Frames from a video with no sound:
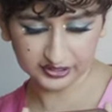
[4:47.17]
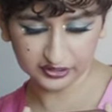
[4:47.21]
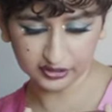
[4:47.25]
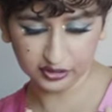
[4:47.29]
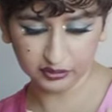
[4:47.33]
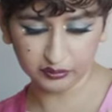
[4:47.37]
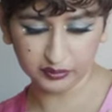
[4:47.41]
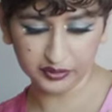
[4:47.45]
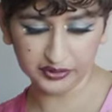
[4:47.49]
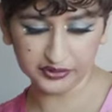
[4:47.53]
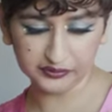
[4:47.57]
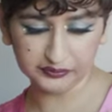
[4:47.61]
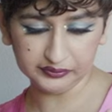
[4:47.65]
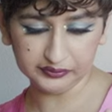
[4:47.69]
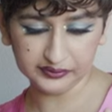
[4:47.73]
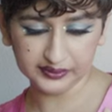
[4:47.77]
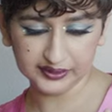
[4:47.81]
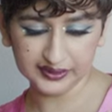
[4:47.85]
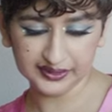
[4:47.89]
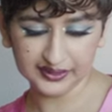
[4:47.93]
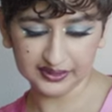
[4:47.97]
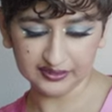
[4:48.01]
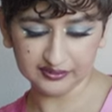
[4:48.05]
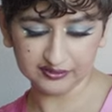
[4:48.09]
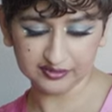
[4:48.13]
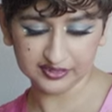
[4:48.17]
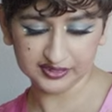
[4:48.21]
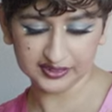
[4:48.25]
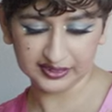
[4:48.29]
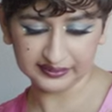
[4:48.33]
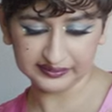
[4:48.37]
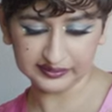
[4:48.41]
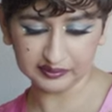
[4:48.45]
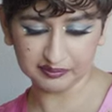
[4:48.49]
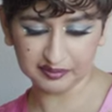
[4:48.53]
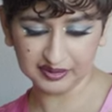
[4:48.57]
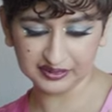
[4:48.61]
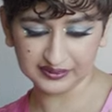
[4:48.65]
know where you live,"
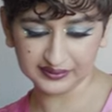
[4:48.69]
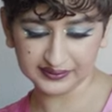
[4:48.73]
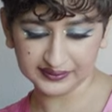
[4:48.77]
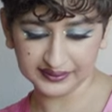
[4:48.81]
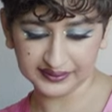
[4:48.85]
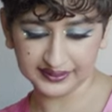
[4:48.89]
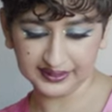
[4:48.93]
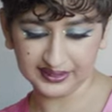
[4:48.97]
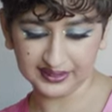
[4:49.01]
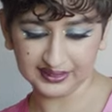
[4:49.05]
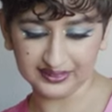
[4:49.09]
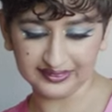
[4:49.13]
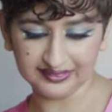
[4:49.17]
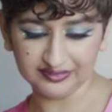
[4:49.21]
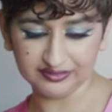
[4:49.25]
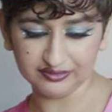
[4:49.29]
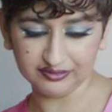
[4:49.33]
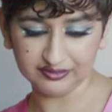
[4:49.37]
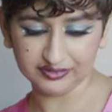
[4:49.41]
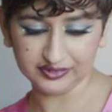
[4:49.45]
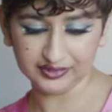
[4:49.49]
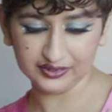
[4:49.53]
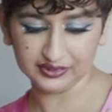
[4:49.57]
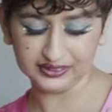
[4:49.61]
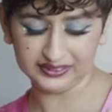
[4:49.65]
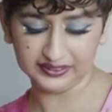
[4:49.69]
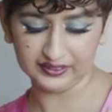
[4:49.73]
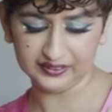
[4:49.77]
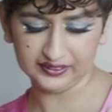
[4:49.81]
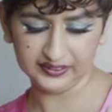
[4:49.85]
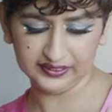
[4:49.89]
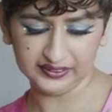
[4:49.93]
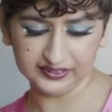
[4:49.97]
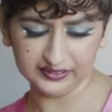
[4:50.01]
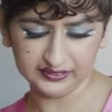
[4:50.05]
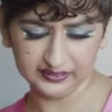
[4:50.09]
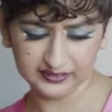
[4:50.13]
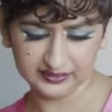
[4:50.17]
telling me that they have a
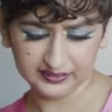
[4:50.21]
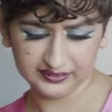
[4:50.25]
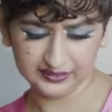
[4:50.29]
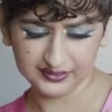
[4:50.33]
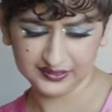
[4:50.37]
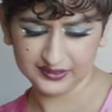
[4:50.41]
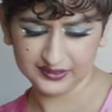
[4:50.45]
gun.